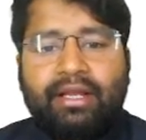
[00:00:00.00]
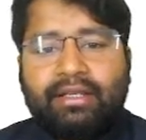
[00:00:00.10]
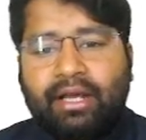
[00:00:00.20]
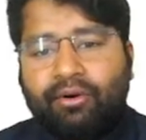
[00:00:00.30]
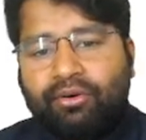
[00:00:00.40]

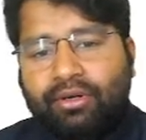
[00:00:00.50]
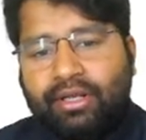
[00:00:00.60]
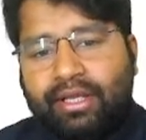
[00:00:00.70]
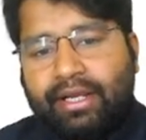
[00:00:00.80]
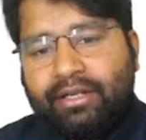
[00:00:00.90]
Now,
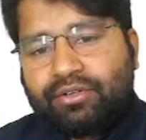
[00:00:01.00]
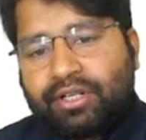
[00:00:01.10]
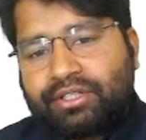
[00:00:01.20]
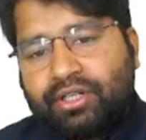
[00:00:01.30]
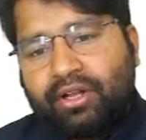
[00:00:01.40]

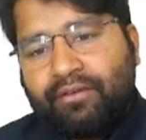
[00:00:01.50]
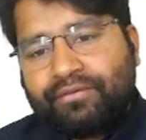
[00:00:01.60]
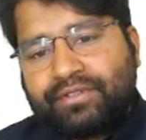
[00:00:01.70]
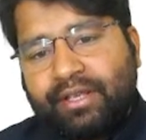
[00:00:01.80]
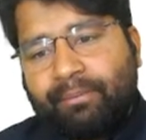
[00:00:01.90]
introduction of
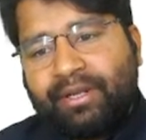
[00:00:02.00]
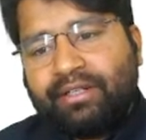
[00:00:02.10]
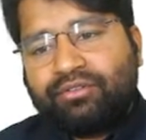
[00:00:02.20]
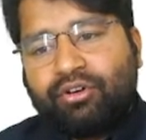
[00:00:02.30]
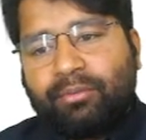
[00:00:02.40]

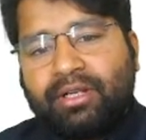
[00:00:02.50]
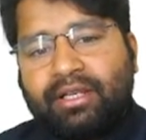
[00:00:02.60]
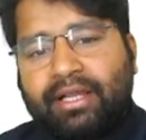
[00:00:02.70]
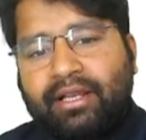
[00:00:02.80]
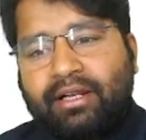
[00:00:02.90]
separate communal
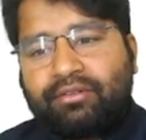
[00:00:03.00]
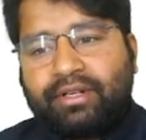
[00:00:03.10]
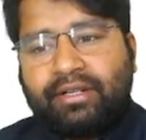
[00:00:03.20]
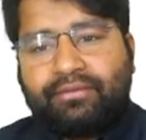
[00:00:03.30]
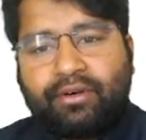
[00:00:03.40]

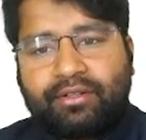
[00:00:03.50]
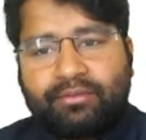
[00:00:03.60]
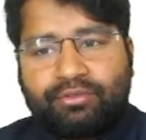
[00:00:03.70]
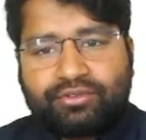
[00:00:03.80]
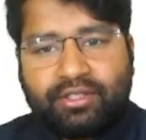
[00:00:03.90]
electorate for the
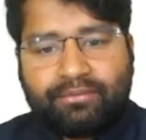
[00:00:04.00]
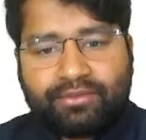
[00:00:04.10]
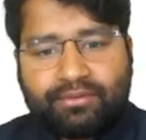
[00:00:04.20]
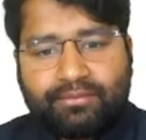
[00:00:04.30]
Muslims.